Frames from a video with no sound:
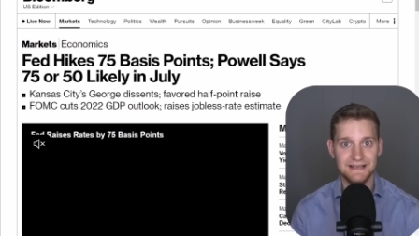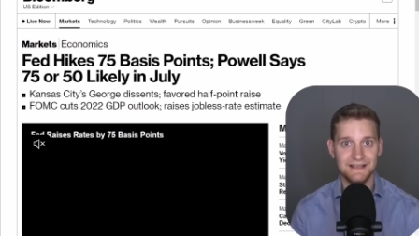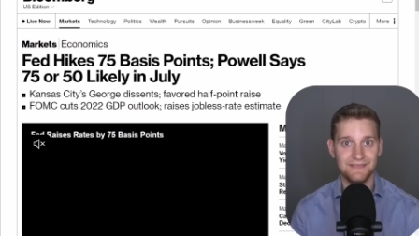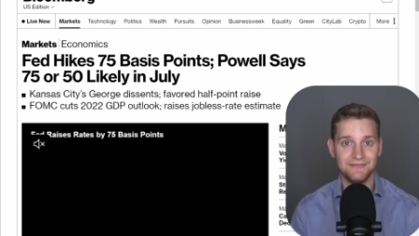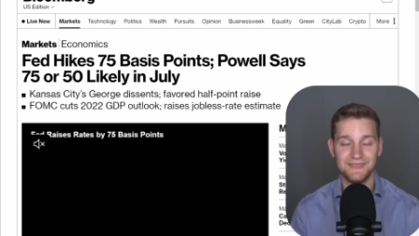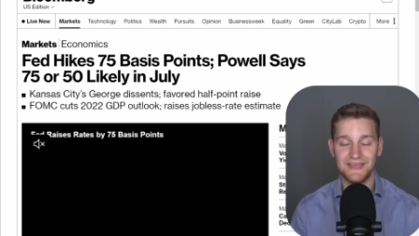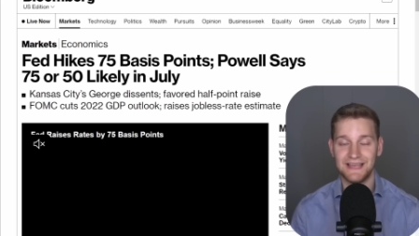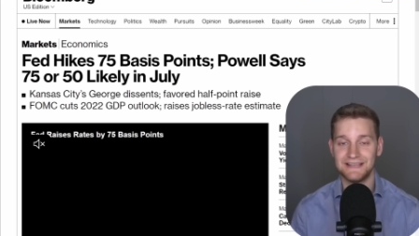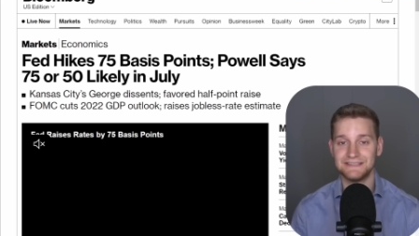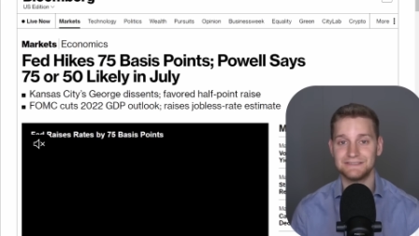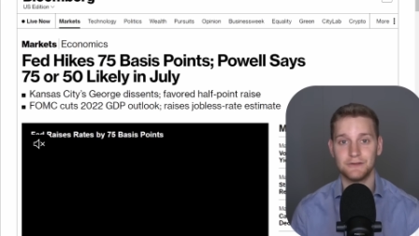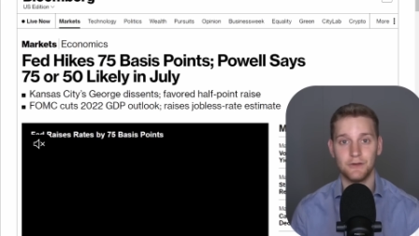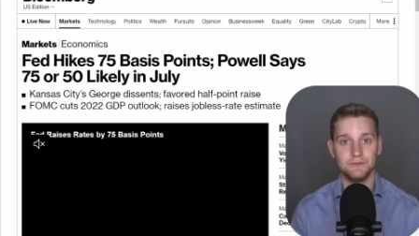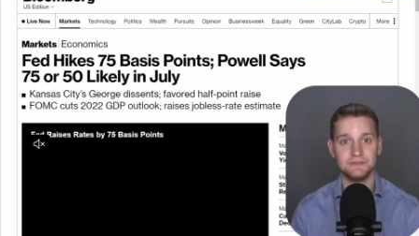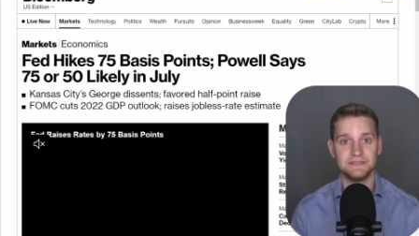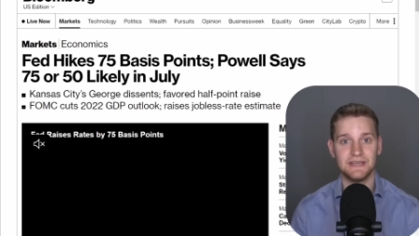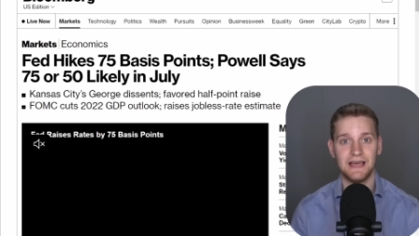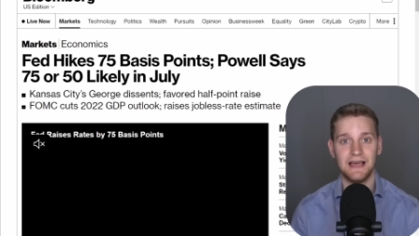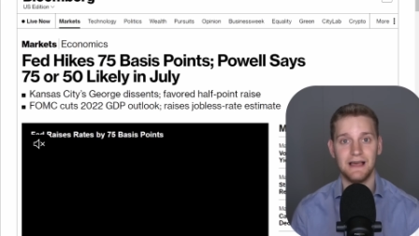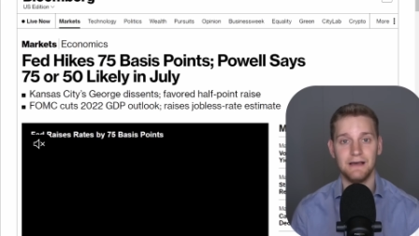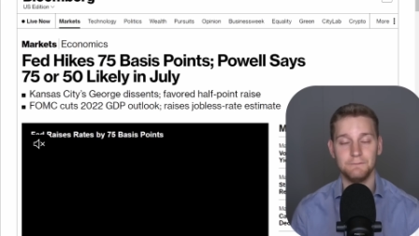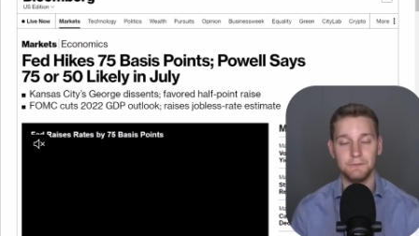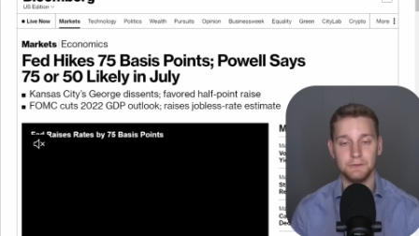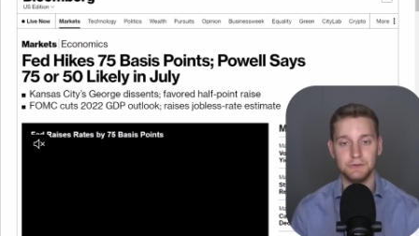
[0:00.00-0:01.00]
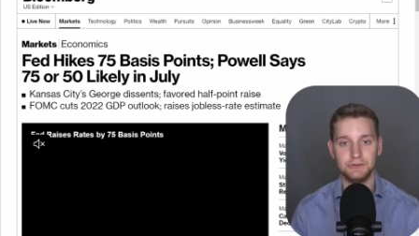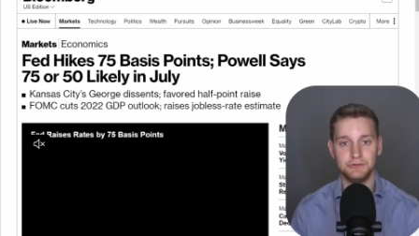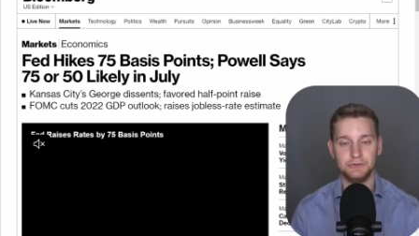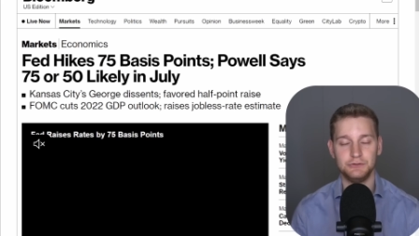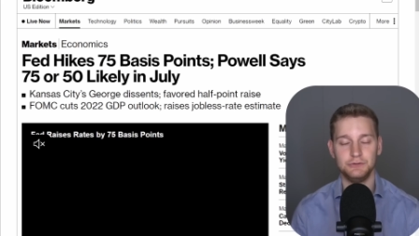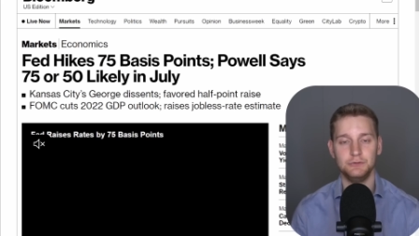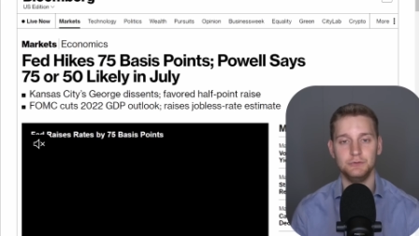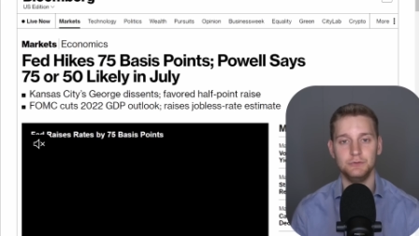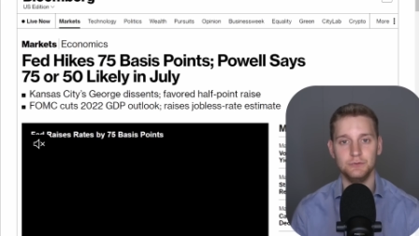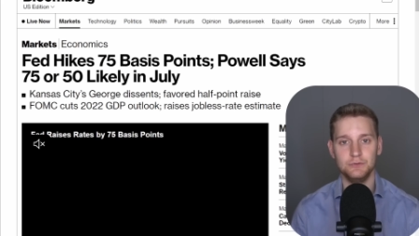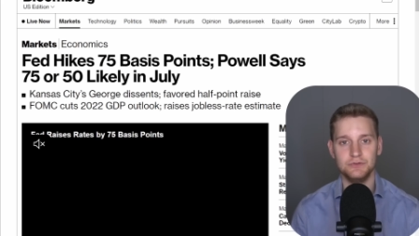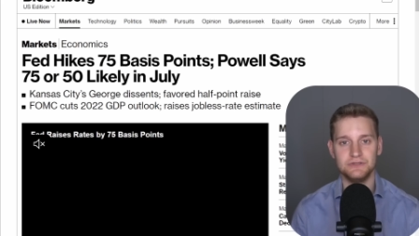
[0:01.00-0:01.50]
That's going to have
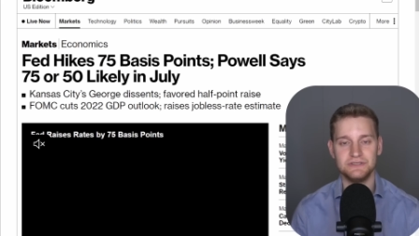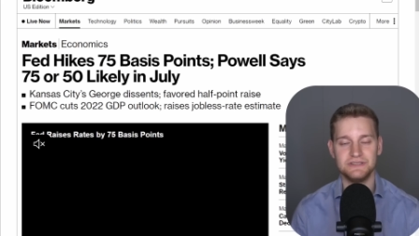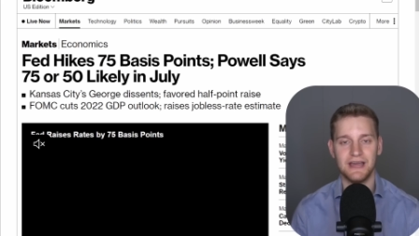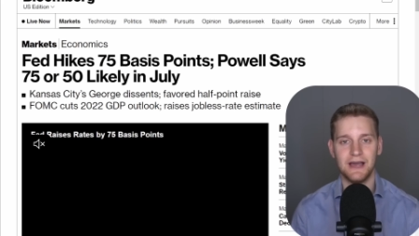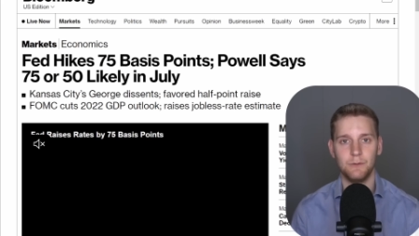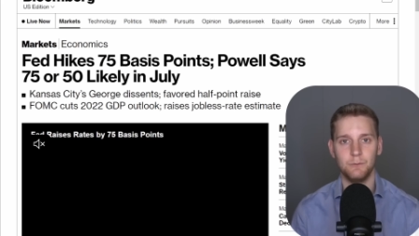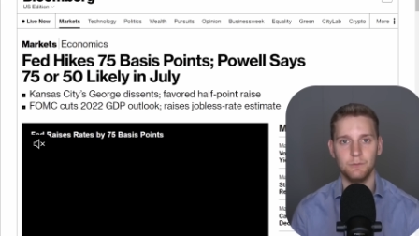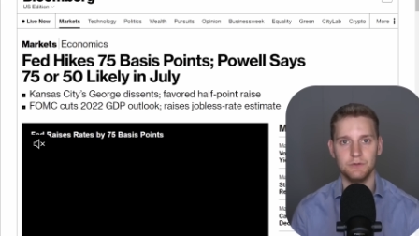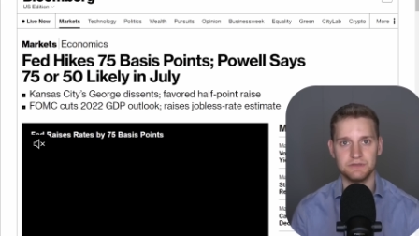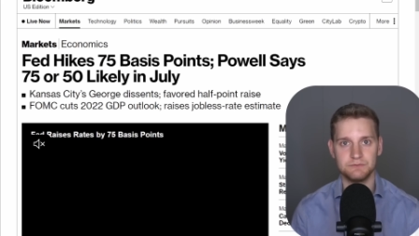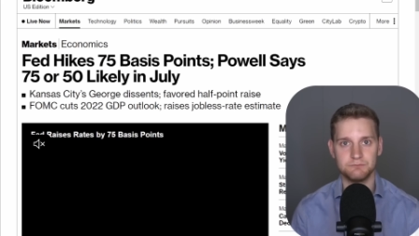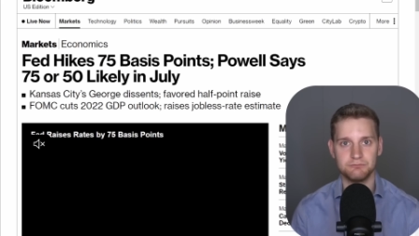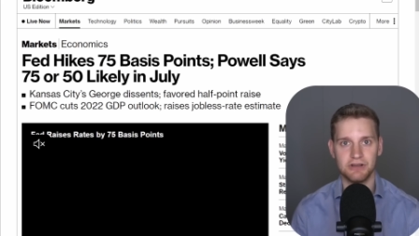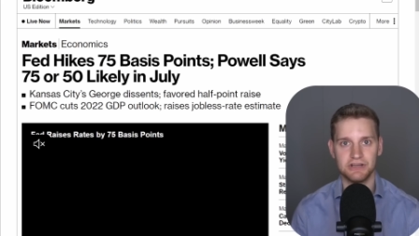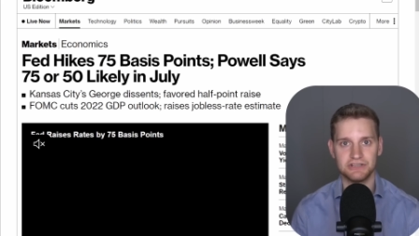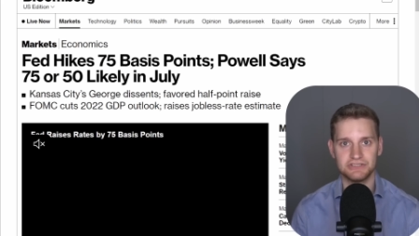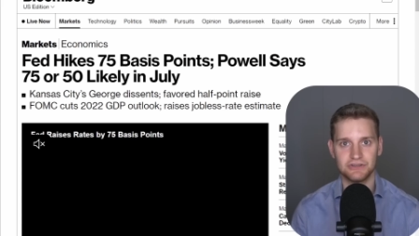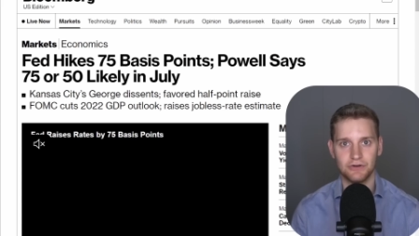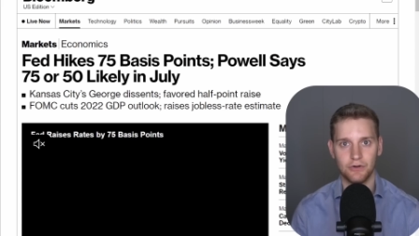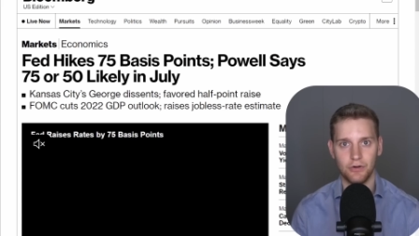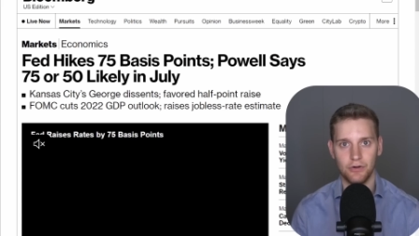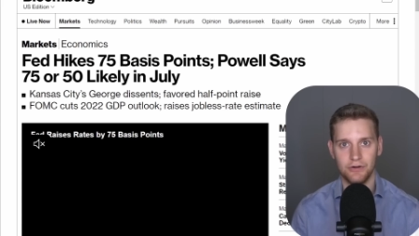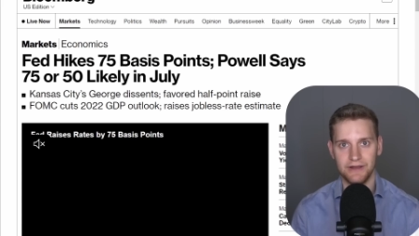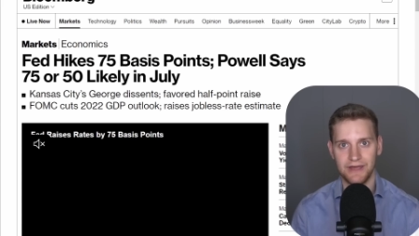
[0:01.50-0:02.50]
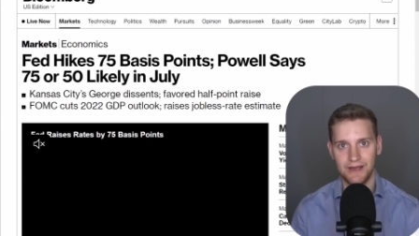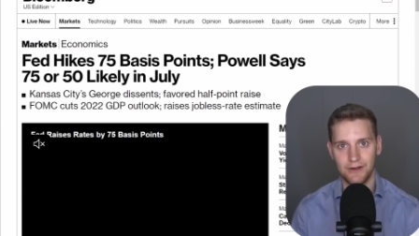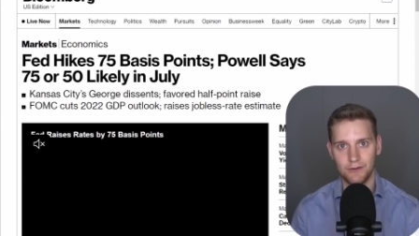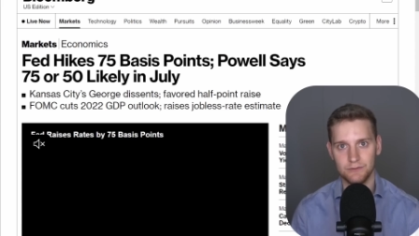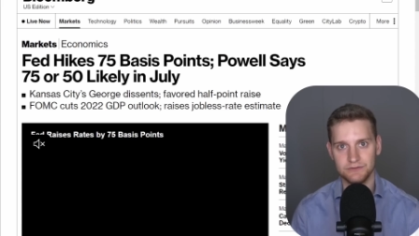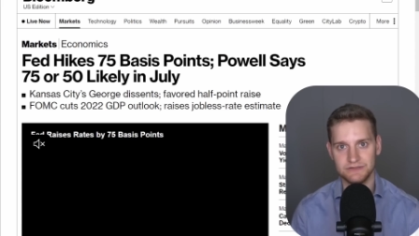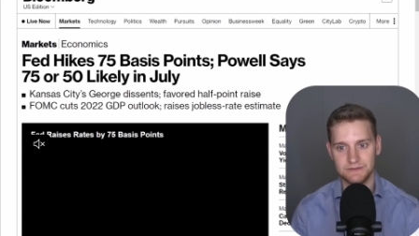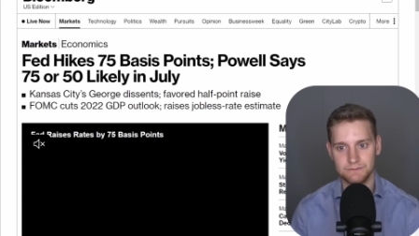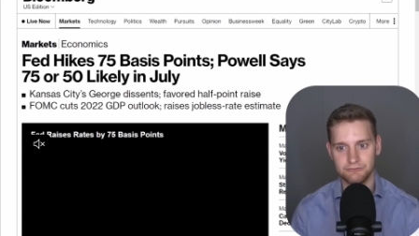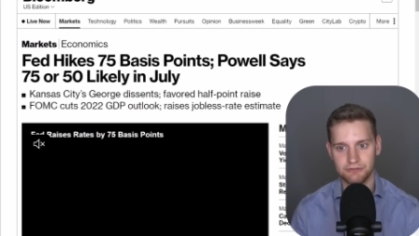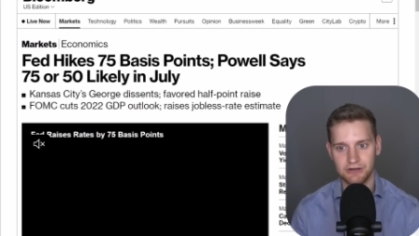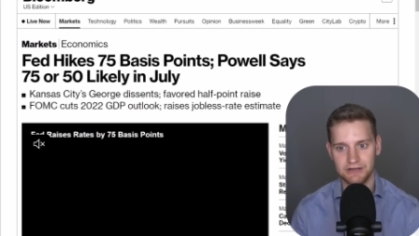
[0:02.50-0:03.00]
huge downwards pressure on
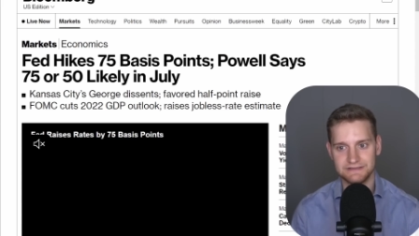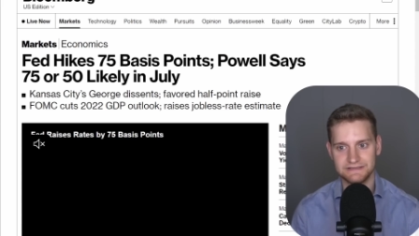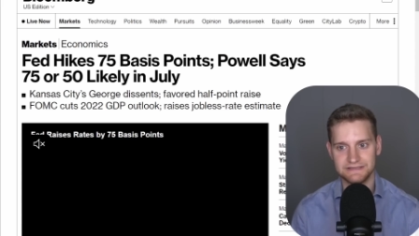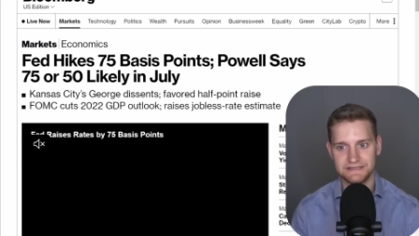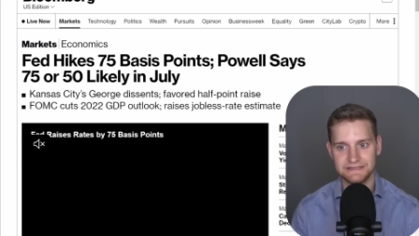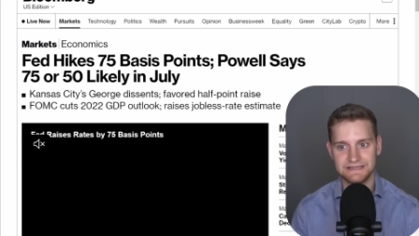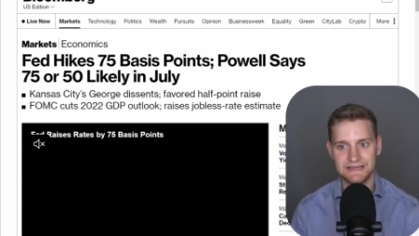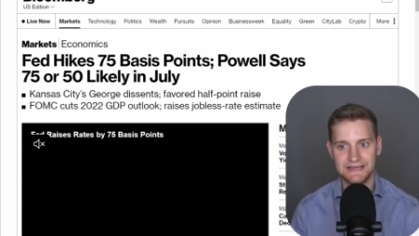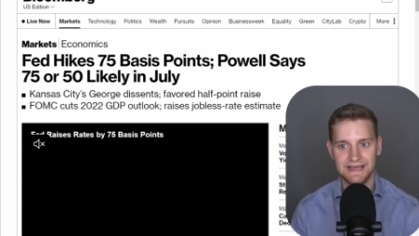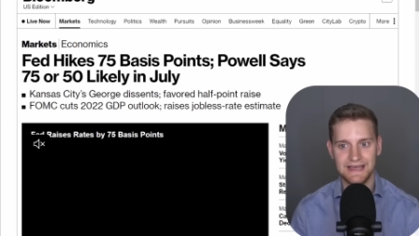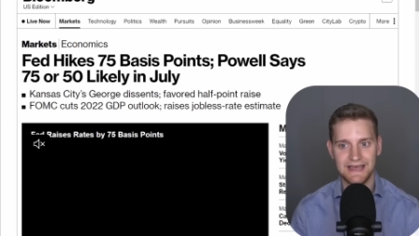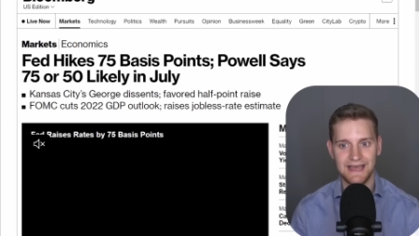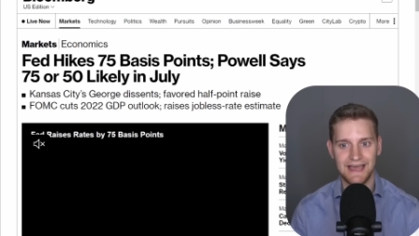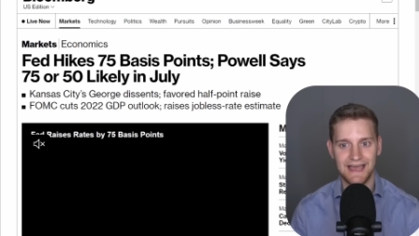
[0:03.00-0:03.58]
housing prices,